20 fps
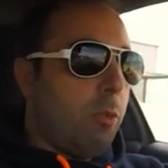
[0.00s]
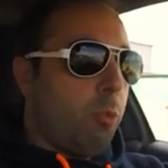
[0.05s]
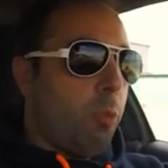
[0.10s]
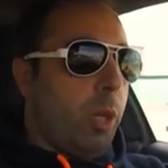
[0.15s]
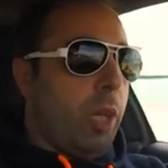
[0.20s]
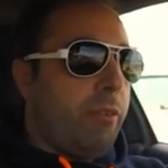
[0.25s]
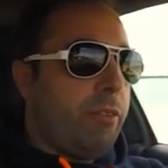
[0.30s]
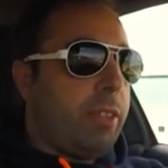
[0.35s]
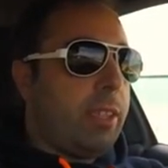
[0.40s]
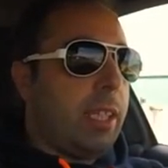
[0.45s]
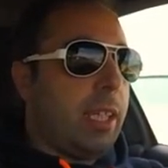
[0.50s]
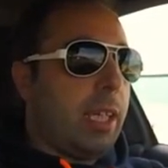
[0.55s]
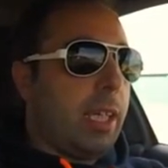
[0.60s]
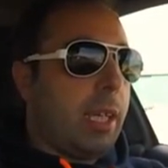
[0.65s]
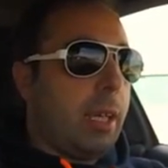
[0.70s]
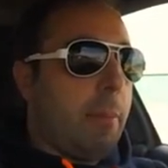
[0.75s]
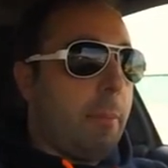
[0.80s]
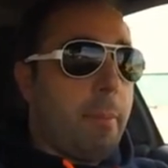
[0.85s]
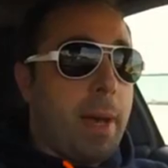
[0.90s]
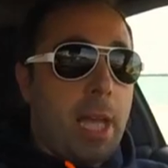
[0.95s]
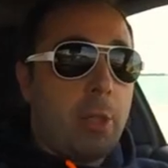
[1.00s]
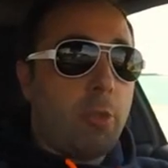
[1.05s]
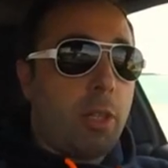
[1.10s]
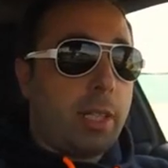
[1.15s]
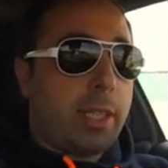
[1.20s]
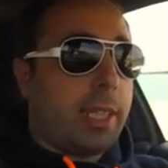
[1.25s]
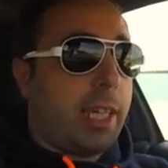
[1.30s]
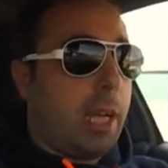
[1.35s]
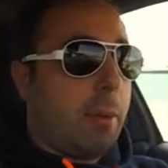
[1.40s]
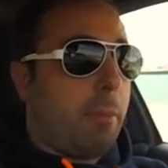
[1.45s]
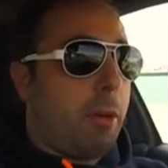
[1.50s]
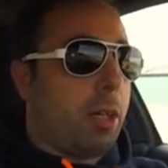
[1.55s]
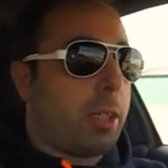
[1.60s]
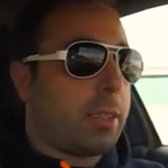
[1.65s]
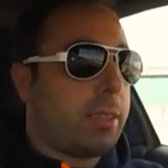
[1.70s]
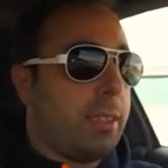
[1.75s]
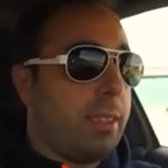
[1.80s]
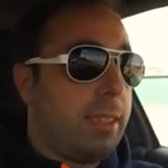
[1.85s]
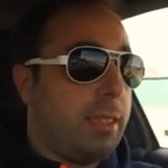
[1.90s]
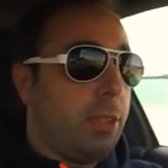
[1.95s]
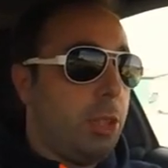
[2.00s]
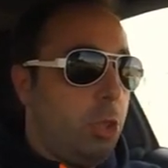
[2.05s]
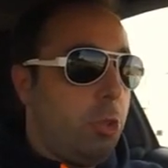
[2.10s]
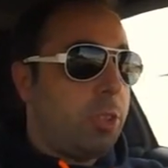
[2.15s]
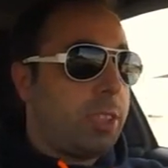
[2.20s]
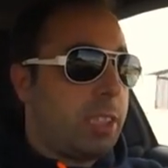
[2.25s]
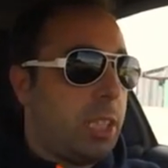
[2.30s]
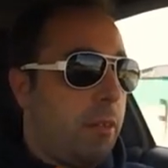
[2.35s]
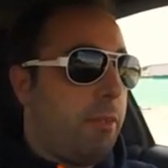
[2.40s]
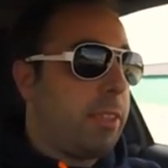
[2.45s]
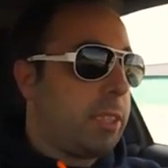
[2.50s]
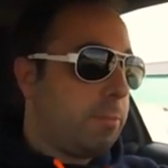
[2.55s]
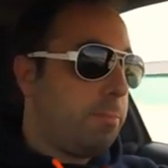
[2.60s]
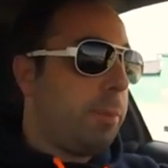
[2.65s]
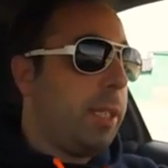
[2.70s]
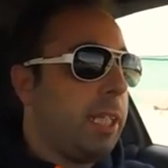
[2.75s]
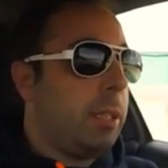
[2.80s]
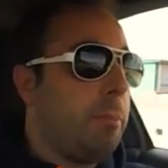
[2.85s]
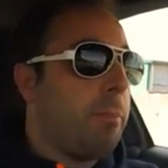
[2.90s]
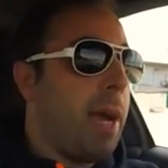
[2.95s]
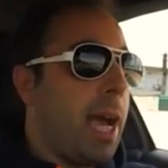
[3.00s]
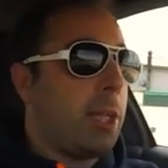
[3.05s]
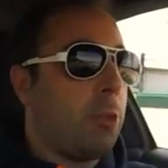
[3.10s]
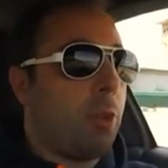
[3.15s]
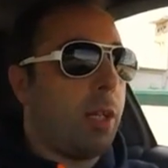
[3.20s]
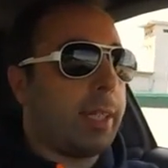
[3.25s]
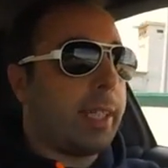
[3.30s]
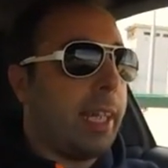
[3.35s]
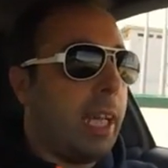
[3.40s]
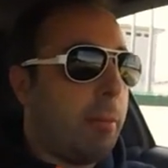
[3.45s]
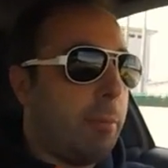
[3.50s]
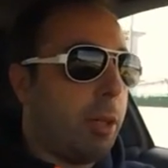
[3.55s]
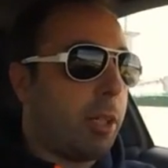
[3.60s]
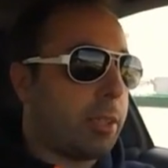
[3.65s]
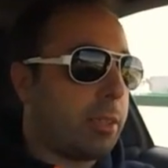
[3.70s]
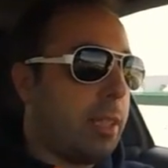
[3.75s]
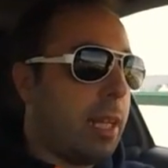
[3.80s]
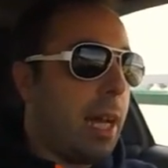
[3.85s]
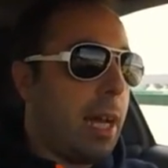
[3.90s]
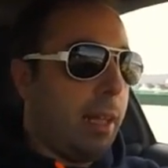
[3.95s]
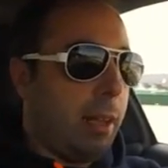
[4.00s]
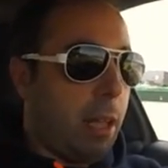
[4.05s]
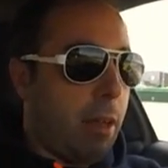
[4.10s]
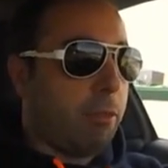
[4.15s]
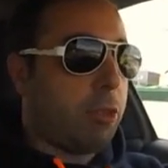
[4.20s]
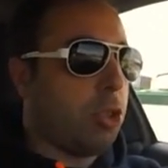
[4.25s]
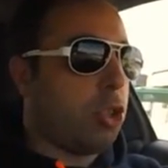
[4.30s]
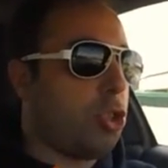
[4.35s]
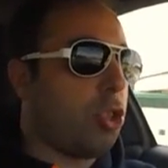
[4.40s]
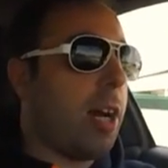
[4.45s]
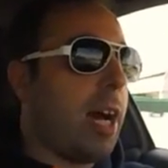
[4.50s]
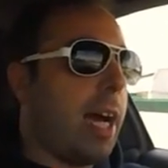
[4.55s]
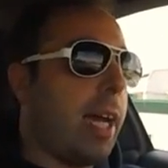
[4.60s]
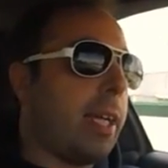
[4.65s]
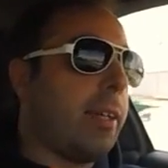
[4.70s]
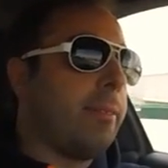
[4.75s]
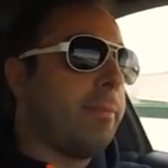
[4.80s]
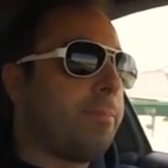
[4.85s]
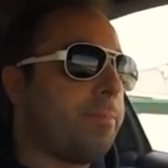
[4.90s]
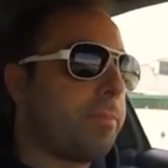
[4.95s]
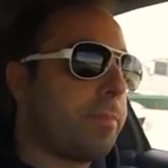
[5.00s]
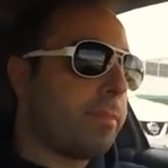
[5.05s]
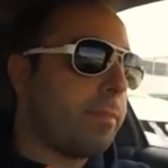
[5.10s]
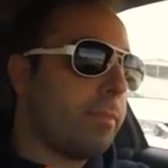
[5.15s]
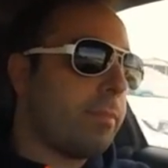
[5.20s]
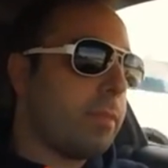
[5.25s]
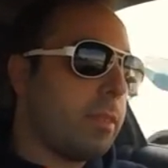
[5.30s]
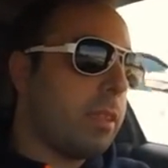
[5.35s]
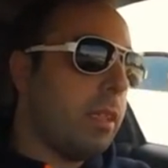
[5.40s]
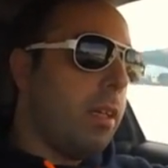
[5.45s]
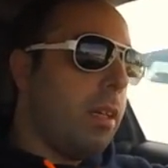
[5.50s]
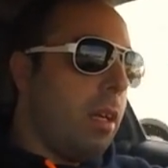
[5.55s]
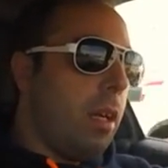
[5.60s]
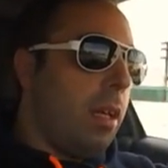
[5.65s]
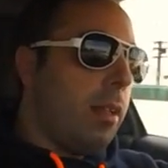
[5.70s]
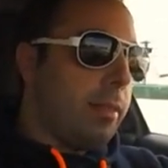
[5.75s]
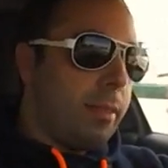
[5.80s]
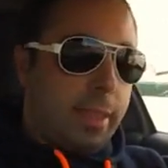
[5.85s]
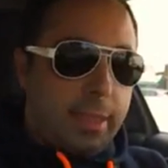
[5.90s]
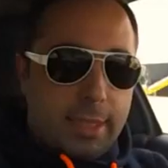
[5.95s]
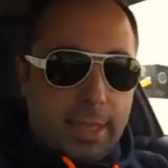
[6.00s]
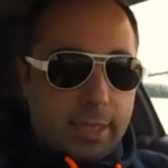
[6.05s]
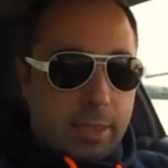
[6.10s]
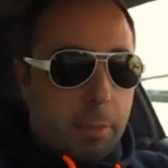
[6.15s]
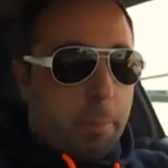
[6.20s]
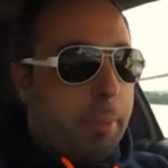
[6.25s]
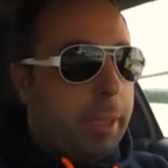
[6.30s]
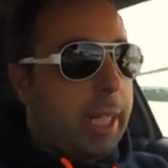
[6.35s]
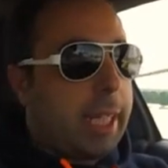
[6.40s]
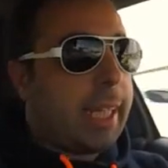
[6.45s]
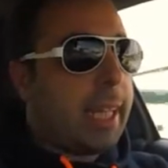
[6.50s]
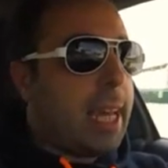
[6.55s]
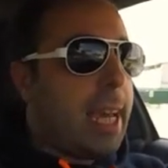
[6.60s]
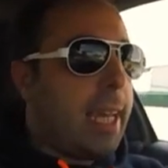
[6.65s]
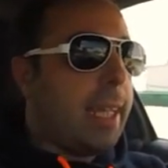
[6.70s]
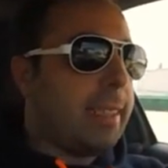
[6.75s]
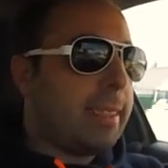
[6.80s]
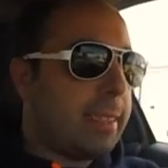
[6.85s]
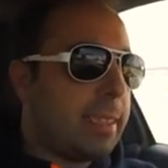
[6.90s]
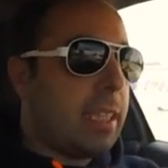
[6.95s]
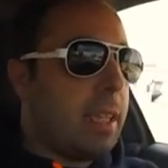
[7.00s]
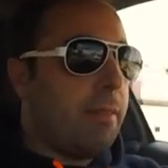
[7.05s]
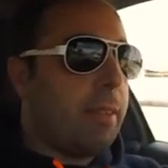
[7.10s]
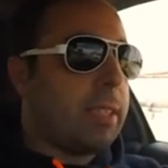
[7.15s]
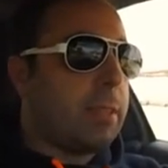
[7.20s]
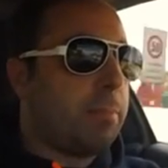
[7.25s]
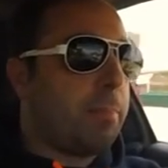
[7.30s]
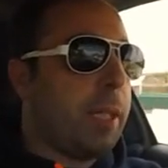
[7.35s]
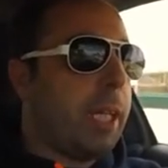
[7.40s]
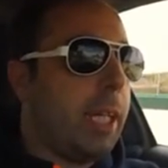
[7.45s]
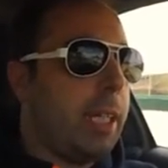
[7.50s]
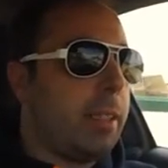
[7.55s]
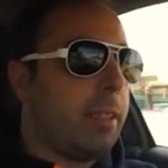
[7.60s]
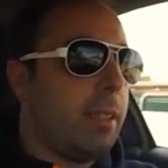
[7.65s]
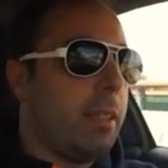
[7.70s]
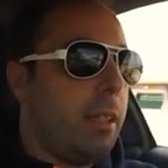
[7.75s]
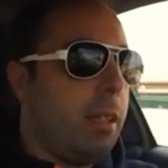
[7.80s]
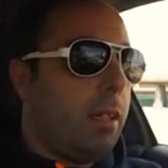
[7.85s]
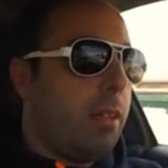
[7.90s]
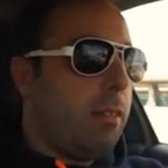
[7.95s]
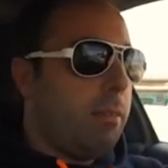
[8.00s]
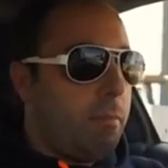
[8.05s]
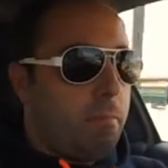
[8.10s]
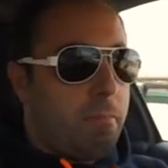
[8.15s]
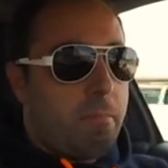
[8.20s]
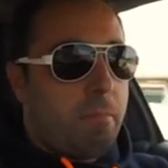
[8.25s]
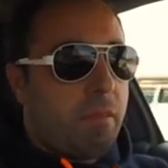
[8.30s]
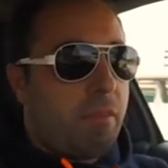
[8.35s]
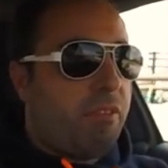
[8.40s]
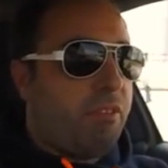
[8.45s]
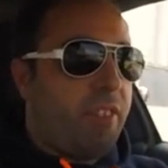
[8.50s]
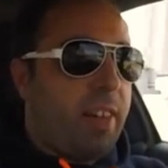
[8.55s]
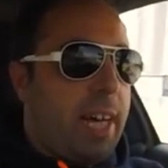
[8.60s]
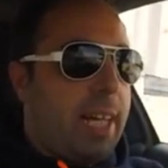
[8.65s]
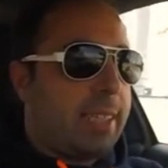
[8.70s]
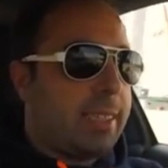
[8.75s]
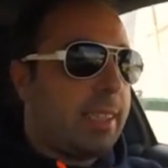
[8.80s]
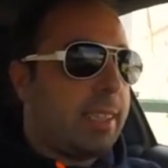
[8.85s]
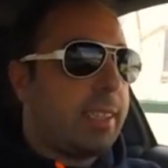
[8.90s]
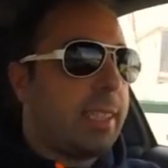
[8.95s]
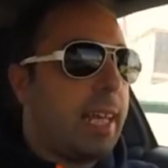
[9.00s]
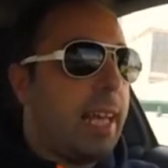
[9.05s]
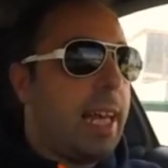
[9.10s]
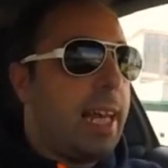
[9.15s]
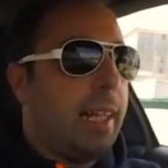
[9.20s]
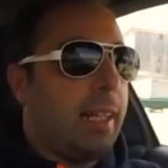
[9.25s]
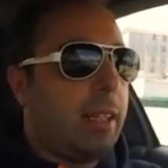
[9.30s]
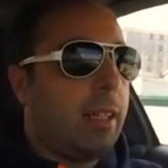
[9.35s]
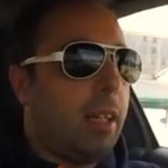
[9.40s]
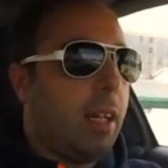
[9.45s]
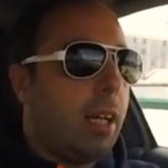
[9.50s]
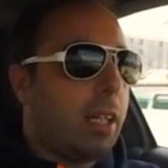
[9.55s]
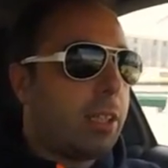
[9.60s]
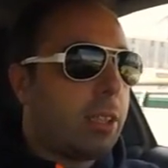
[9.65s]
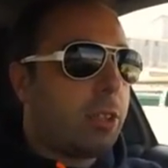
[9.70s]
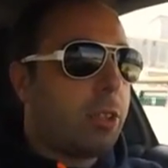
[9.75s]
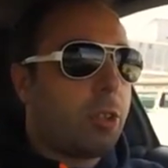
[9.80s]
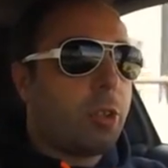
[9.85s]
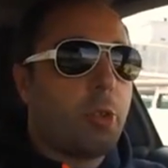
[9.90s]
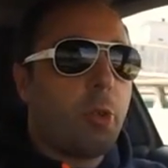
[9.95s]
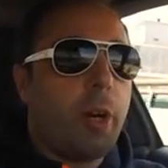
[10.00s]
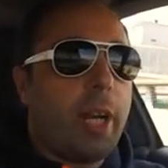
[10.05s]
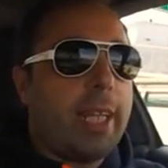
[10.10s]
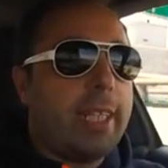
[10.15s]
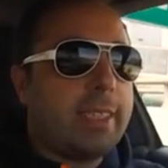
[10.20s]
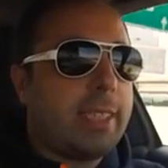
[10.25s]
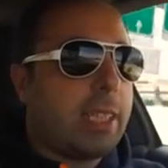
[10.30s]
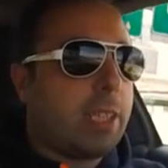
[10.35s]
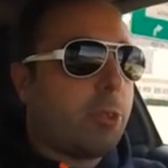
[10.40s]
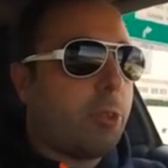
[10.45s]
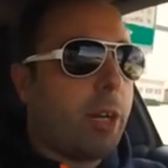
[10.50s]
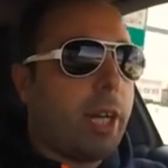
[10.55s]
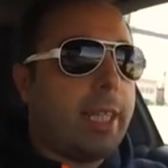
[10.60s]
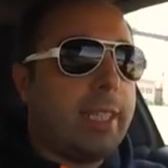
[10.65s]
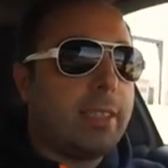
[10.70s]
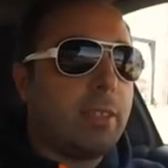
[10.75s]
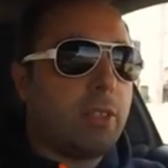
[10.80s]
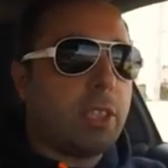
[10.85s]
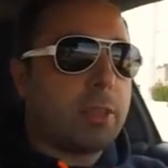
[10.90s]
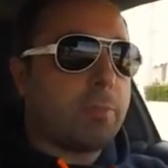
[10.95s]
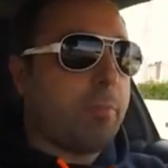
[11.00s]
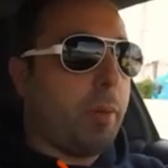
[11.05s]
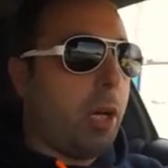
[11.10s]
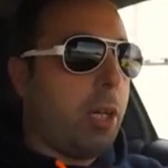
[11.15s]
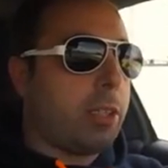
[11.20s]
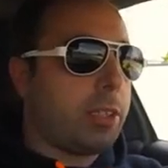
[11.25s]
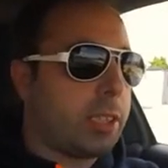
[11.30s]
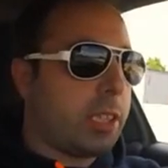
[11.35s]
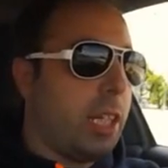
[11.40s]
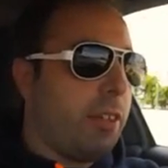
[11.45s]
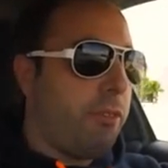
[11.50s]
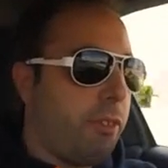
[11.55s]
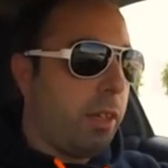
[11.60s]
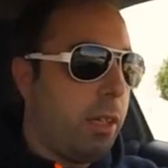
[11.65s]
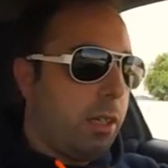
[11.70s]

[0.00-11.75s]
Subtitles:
with the manual gearbox, the new 7-speed manual gearbox that I love to drive. This is the PDK 7-speed, fast as hell, crazy responsive.